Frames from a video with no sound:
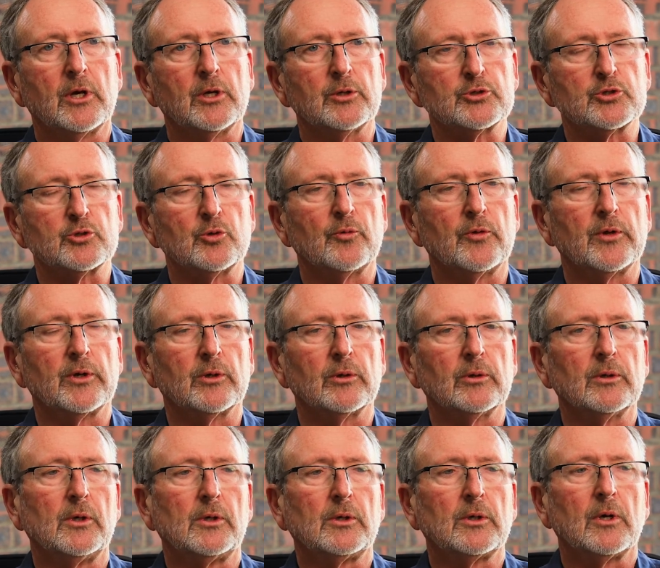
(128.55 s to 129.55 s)
So
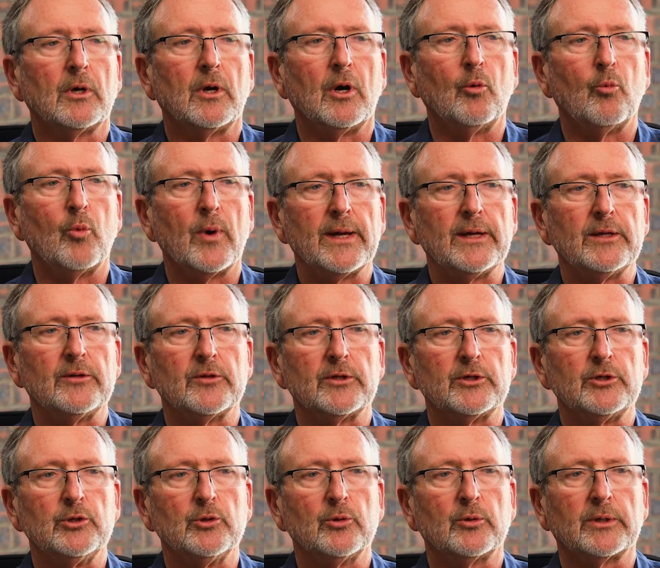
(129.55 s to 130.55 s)
they're a way that you